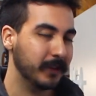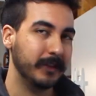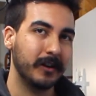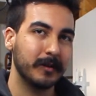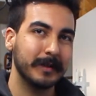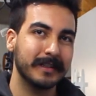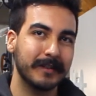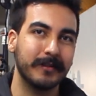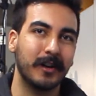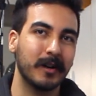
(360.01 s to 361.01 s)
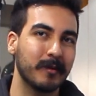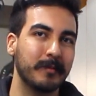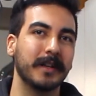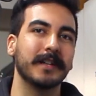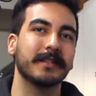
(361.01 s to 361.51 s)
The arm has different armor
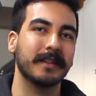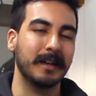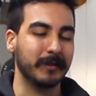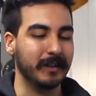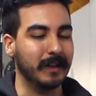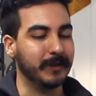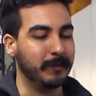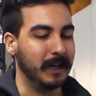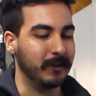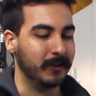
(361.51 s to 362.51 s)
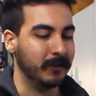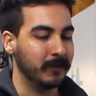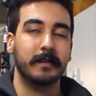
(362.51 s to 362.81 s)
plates that I'm going to have to pattern.